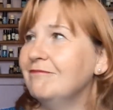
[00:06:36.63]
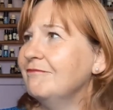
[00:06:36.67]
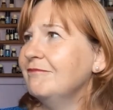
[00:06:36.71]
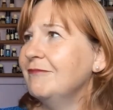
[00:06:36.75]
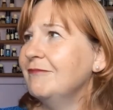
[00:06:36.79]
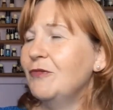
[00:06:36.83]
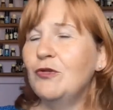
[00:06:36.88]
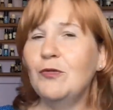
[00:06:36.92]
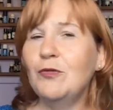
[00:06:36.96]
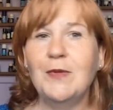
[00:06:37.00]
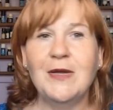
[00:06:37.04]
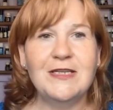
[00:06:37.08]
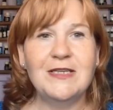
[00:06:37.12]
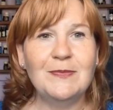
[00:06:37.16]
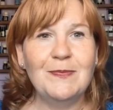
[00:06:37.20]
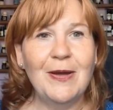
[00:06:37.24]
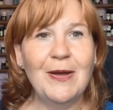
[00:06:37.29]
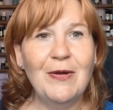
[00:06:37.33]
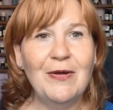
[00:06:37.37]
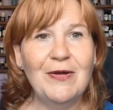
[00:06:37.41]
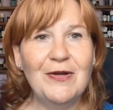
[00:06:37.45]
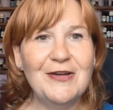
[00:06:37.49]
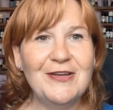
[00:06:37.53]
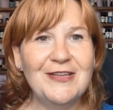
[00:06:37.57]
Thought we had a
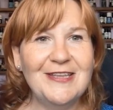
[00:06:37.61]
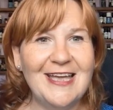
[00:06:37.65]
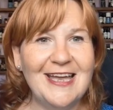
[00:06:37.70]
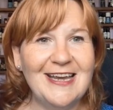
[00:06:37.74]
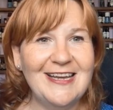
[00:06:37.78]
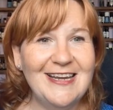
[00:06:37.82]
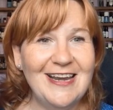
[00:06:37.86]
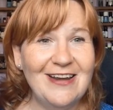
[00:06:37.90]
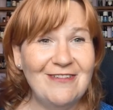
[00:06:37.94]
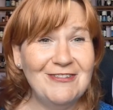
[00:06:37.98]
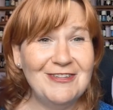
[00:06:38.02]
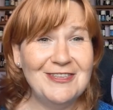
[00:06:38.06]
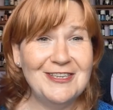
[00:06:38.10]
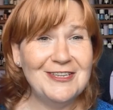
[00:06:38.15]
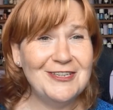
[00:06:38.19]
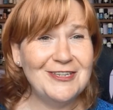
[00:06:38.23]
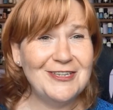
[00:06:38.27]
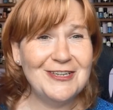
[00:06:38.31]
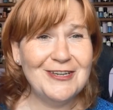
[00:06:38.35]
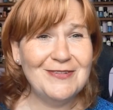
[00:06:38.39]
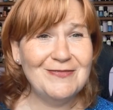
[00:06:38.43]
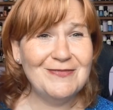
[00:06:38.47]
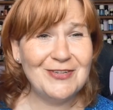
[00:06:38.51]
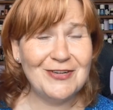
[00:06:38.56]
power cut then. Everything
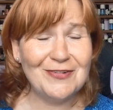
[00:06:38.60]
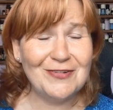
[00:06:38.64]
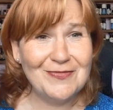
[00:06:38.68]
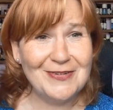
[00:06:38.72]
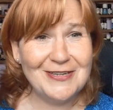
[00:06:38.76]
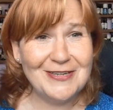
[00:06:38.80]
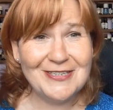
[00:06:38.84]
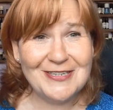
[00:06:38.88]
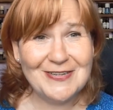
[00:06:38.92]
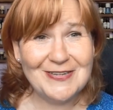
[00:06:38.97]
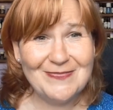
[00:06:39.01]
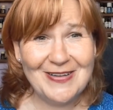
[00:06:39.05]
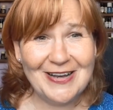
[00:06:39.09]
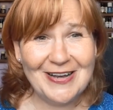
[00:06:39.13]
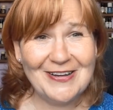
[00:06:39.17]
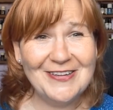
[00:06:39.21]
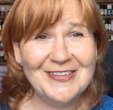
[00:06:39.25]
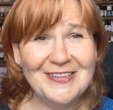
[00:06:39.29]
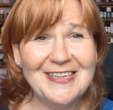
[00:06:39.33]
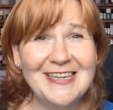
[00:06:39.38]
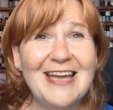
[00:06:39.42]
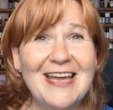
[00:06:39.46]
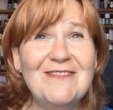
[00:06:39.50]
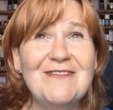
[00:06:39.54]
turned off, but it's come back
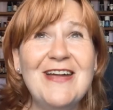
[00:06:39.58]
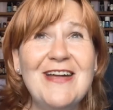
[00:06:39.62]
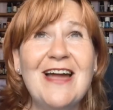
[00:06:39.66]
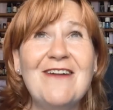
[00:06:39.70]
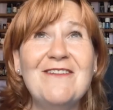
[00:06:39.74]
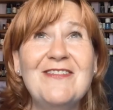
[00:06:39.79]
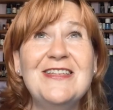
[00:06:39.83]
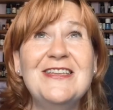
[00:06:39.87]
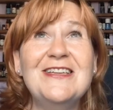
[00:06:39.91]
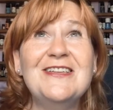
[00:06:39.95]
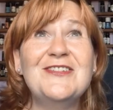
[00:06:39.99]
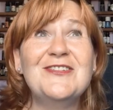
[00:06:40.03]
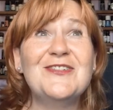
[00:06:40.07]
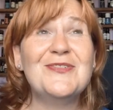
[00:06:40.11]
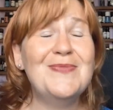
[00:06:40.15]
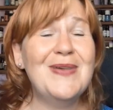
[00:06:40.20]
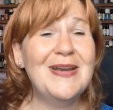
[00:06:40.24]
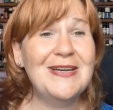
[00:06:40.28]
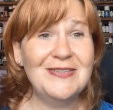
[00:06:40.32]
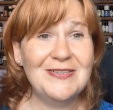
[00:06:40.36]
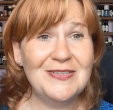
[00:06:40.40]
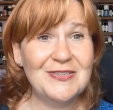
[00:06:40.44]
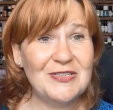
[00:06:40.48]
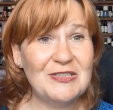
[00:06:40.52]
on again. We're having this
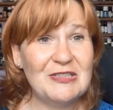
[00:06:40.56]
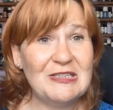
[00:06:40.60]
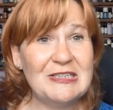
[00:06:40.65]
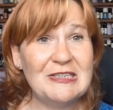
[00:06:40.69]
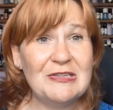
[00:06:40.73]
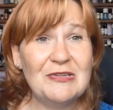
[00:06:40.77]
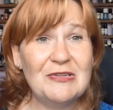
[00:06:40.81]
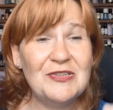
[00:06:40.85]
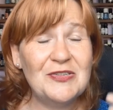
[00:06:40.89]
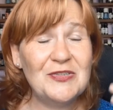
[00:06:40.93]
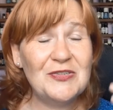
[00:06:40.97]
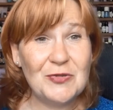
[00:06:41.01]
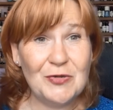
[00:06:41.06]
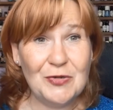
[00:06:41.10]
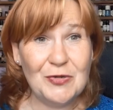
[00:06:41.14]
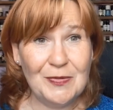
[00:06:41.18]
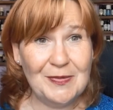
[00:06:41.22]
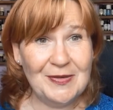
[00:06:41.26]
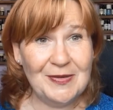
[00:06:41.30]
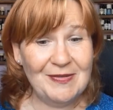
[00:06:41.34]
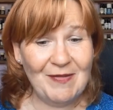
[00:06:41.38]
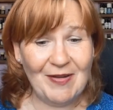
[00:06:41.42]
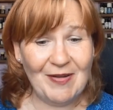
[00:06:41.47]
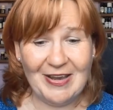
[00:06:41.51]
tremendous storm
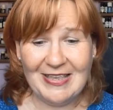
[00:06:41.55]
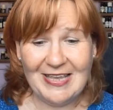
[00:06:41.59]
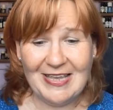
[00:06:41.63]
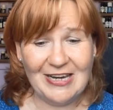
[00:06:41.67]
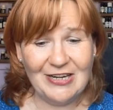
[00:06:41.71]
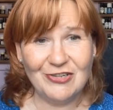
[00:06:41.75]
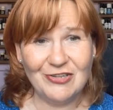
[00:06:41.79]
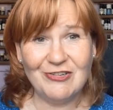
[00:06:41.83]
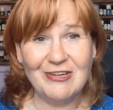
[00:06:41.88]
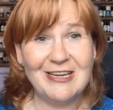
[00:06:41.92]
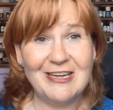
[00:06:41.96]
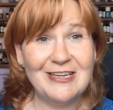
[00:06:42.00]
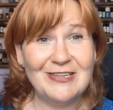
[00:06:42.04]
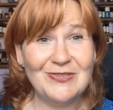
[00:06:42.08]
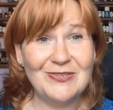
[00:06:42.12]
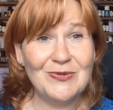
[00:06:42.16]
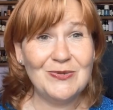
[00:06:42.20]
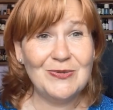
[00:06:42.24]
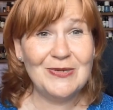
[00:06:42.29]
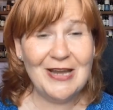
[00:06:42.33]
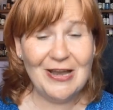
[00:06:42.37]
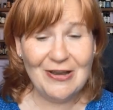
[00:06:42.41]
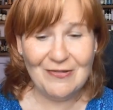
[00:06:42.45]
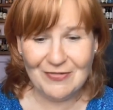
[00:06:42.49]
and my electric is
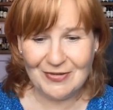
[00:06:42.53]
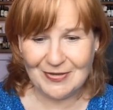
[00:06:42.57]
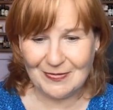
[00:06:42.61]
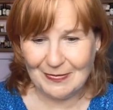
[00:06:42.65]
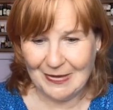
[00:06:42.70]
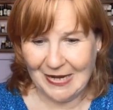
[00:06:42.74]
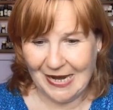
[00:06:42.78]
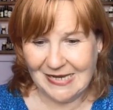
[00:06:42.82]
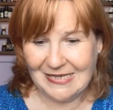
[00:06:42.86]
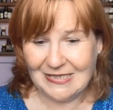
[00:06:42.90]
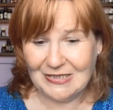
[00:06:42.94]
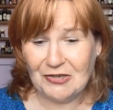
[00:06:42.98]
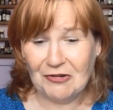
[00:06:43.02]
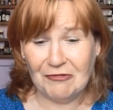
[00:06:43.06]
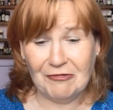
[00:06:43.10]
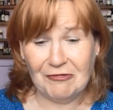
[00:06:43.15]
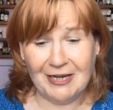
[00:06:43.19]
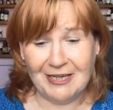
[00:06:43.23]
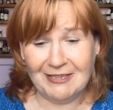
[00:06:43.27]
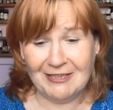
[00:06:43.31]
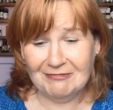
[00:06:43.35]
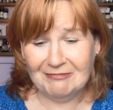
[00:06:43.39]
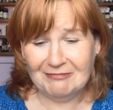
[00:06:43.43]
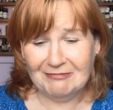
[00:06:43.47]
all over the place.
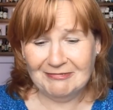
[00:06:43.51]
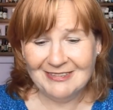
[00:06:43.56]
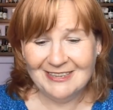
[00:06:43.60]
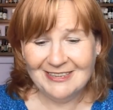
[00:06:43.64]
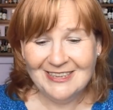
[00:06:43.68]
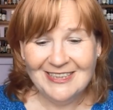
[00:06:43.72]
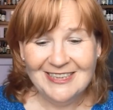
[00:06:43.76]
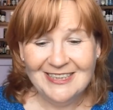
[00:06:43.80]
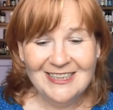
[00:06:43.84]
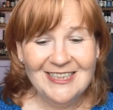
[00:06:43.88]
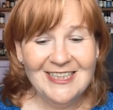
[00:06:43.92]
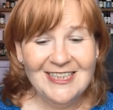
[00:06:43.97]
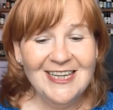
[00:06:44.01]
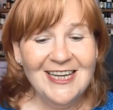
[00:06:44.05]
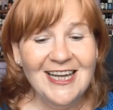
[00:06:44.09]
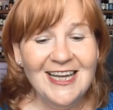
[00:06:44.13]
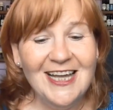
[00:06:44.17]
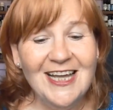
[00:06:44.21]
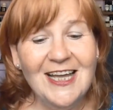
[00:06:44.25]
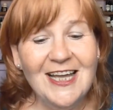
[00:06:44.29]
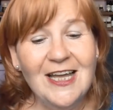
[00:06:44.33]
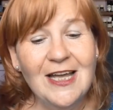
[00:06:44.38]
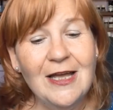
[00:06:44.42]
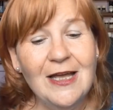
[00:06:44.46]
Sorry.
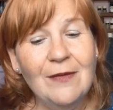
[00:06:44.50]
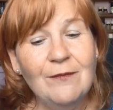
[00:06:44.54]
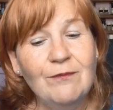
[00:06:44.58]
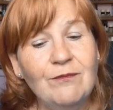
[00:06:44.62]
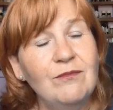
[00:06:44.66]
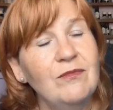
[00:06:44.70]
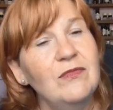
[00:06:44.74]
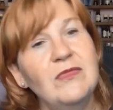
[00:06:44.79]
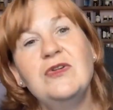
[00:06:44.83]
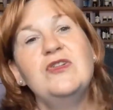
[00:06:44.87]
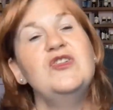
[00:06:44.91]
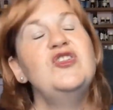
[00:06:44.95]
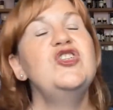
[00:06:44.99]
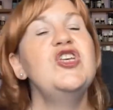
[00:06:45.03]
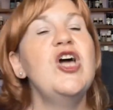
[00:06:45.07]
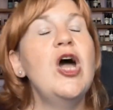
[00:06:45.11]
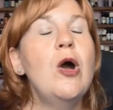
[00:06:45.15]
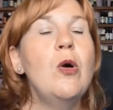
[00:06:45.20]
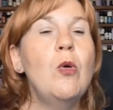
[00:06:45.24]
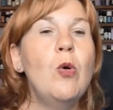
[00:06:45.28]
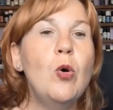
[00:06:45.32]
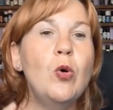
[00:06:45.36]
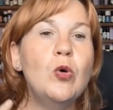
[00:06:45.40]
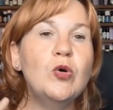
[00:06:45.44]

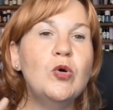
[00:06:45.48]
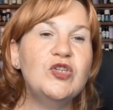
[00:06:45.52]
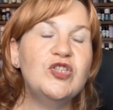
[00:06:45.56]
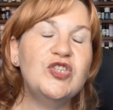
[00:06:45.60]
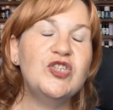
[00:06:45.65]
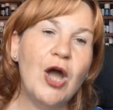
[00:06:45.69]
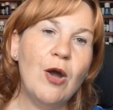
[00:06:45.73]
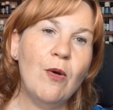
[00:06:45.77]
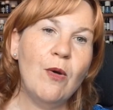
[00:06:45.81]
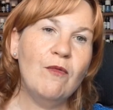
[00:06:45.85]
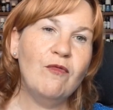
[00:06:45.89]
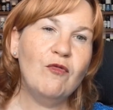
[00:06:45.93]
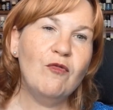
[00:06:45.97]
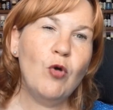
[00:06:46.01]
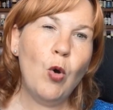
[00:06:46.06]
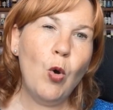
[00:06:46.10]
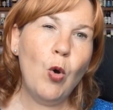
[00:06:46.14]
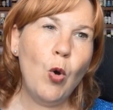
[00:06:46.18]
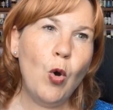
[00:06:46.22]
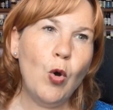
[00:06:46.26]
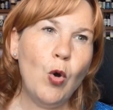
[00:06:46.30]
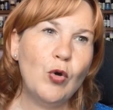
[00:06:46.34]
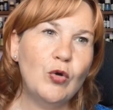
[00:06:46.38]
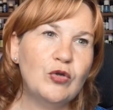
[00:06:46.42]
So also, of
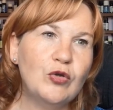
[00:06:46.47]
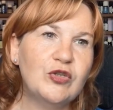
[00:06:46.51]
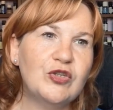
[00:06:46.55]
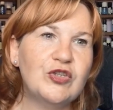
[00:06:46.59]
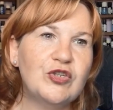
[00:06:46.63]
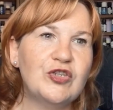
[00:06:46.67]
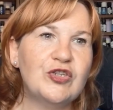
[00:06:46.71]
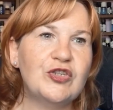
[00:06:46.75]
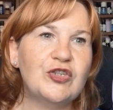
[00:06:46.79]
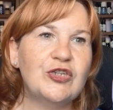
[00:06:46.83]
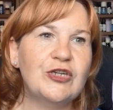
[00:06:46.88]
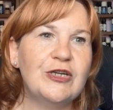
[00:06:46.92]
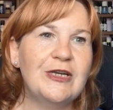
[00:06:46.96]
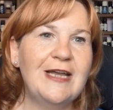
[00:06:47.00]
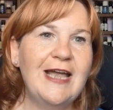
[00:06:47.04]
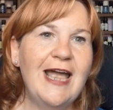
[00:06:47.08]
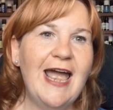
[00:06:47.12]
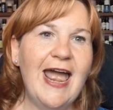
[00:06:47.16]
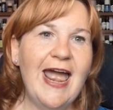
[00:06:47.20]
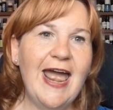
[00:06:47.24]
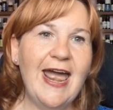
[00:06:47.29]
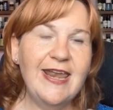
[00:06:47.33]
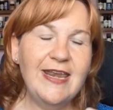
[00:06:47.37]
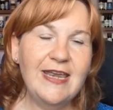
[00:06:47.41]
course,
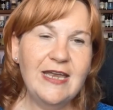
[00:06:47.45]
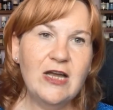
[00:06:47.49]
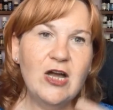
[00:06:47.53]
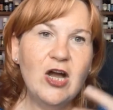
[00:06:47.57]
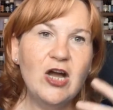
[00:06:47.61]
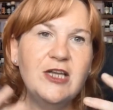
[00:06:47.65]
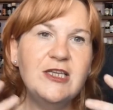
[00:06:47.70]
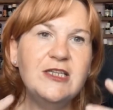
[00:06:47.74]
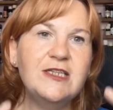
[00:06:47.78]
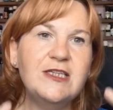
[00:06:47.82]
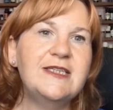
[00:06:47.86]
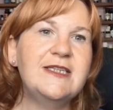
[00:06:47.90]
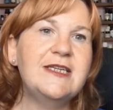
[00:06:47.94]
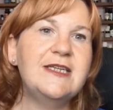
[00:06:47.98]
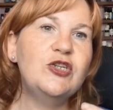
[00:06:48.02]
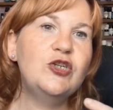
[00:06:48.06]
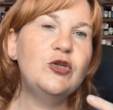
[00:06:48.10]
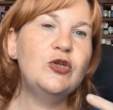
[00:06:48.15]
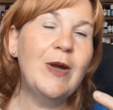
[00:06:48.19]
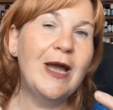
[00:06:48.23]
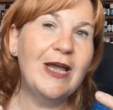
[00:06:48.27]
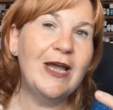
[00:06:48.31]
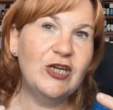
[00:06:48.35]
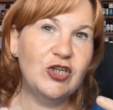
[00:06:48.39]
any kind of
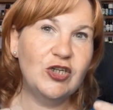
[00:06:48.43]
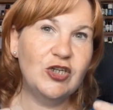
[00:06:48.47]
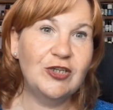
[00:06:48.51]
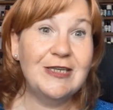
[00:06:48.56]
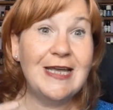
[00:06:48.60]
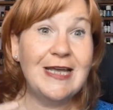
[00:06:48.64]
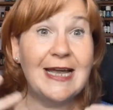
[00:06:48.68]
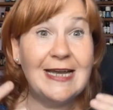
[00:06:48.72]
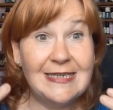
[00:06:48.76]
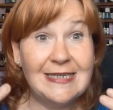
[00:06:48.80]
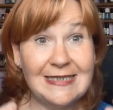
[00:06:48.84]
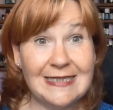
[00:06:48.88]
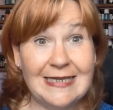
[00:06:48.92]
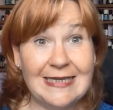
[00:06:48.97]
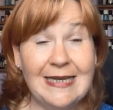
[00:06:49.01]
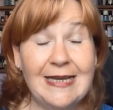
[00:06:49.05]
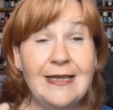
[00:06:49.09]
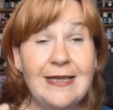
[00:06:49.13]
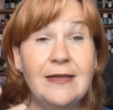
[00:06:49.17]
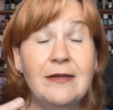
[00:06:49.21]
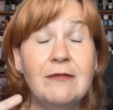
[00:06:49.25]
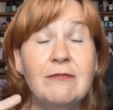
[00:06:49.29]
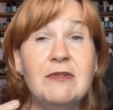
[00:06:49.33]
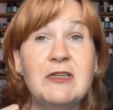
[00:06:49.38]
situation that is
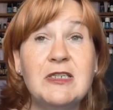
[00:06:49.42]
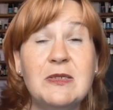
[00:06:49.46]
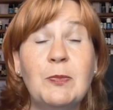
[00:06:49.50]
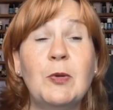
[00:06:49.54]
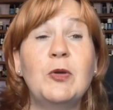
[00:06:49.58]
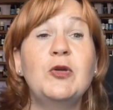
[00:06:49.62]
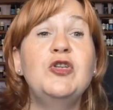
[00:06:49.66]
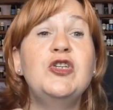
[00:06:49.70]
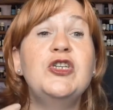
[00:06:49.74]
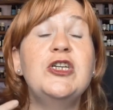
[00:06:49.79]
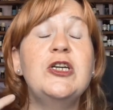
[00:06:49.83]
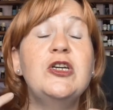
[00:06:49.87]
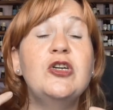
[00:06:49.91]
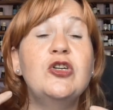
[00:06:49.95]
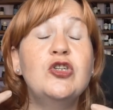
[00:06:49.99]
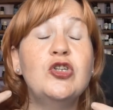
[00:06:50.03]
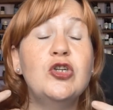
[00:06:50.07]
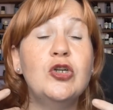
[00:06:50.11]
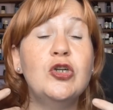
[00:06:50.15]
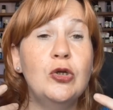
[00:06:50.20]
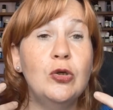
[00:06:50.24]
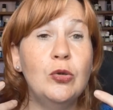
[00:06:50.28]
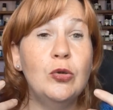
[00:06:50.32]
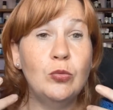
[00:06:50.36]
clearly responding
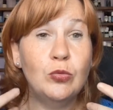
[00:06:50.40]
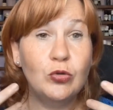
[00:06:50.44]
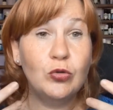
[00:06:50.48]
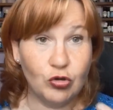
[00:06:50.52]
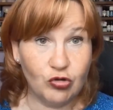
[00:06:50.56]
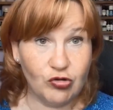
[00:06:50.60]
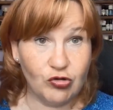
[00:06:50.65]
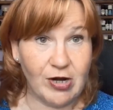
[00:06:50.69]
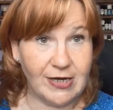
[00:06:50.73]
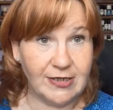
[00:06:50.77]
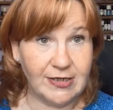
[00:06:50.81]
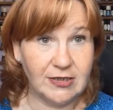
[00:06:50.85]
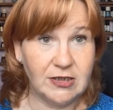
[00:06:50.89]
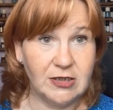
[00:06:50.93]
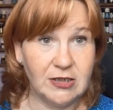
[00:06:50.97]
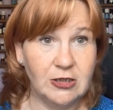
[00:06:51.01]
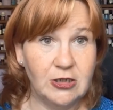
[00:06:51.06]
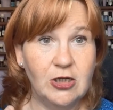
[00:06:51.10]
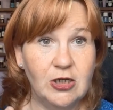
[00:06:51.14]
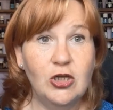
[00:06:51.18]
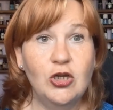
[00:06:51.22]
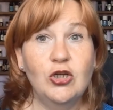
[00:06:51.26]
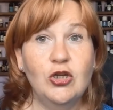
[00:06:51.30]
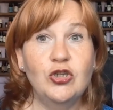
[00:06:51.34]
to stress.
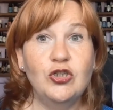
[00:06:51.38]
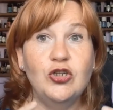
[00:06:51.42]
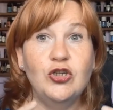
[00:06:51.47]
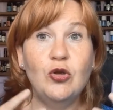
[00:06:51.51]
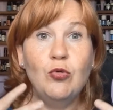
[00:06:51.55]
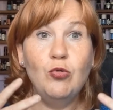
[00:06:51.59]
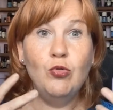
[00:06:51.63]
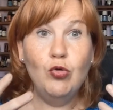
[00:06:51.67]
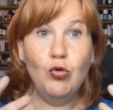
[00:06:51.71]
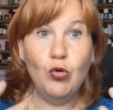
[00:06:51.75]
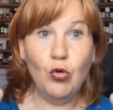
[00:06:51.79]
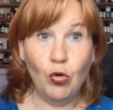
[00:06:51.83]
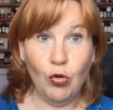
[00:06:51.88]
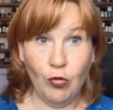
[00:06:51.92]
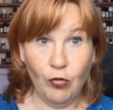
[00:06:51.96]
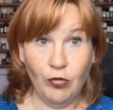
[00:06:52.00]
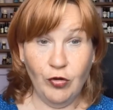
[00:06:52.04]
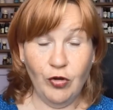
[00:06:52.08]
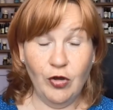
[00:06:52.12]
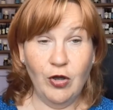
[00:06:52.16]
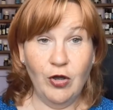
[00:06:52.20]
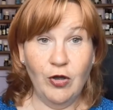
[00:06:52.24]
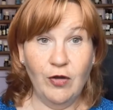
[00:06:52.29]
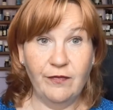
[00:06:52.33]
So
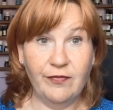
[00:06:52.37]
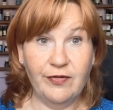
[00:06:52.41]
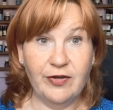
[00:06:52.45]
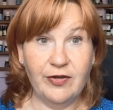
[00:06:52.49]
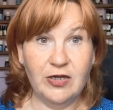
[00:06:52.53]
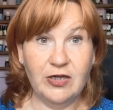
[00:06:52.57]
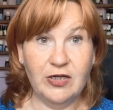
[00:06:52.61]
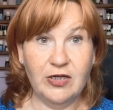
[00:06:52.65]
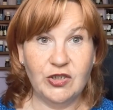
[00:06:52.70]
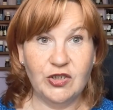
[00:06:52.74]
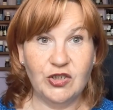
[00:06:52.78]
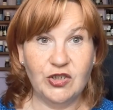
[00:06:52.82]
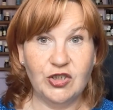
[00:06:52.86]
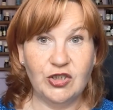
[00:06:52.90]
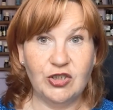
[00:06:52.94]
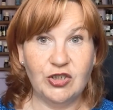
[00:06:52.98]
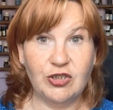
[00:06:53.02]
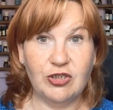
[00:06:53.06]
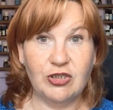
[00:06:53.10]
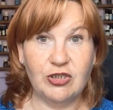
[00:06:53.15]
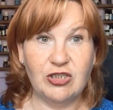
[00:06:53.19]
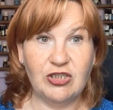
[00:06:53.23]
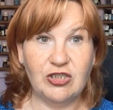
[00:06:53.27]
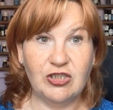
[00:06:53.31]

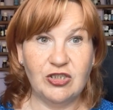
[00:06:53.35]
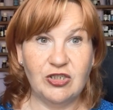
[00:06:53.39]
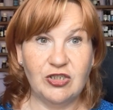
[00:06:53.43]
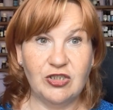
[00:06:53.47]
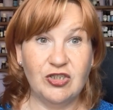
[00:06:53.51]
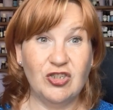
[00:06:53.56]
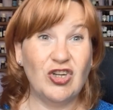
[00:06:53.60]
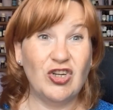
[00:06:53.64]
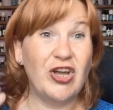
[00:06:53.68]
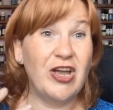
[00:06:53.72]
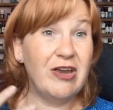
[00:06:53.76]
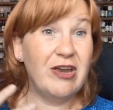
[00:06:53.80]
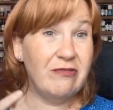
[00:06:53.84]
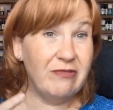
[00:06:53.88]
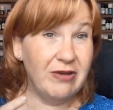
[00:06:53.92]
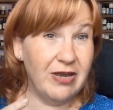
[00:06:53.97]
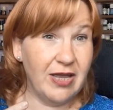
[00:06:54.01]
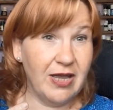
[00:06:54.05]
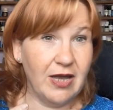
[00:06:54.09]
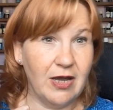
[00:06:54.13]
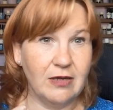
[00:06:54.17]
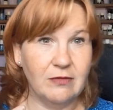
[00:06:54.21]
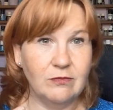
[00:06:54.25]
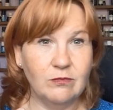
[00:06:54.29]
nervous
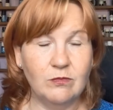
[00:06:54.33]
diarrhea.